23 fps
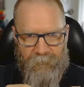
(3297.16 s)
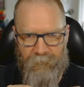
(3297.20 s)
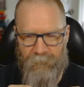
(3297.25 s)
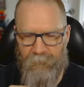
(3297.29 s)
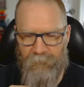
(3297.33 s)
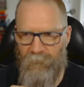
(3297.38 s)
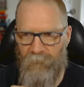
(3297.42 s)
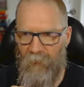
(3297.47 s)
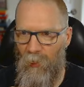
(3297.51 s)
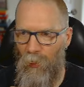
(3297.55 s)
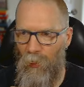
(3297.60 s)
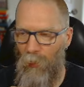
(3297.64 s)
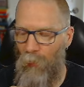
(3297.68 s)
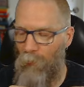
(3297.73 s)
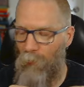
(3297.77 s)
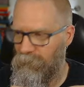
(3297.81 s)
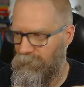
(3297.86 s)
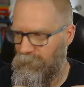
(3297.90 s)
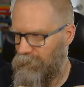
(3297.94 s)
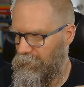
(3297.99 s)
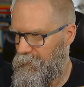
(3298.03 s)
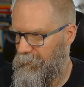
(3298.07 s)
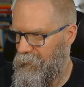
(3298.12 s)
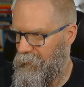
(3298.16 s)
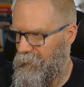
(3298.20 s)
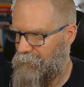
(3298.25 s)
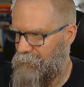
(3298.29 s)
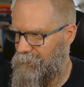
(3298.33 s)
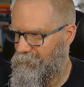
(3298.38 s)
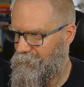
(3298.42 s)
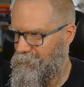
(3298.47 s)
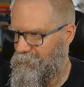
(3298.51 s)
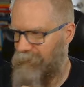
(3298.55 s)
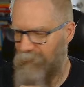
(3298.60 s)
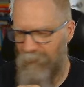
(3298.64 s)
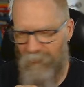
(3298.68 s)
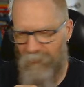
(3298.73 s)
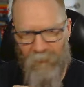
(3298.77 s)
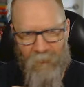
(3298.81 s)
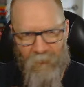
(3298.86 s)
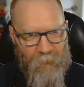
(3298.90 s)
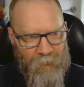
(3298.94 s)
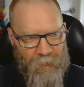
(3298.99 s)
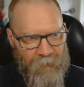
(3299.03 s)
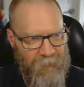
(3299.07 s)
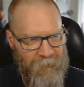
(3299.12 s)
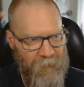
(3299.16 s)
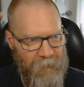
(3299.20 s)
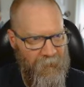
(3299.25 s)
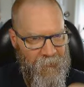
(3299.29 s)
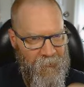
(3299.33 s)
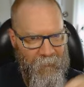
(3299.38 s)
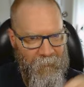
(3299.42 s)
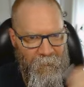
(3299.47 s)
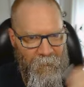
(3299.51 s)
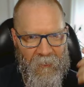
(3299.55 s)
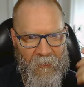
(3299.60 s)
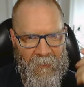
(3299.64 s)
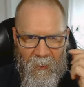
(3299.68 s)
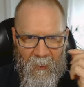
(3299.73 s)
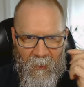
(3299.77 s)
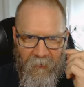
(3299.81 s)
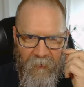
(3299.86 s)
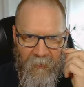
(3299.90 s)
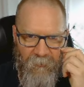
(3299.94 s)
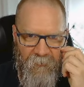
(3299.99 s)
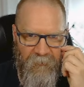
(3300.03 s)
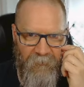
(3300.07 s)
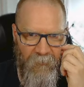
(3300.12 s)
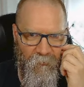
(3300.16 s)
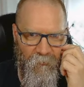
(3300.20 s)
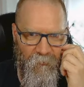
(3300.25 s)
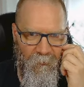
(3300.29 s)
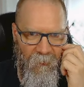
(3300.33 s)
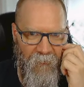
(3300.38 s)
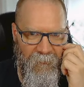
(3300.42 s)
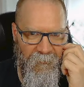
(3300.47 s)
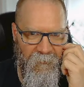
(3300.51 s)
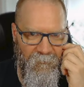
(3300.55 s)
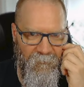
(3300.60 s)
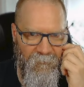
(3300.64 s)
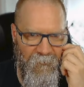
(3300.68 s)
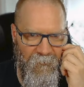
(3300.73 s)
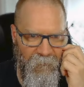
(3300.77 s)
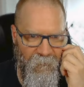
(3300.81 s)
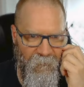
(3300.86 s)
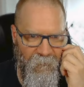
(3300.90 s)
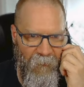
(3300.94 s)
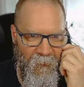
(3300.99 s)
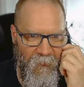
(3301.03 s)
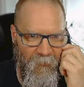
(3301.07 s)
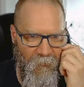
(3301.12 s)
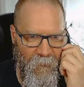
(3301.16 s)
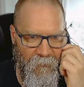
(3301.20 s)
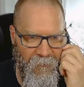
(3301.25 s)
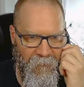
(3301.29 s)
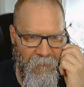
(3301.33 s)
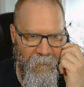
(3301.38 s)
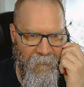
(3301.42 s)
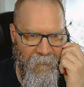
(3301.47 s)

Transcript: Hopefully it goes here. I'm not going to be surprised if it fails.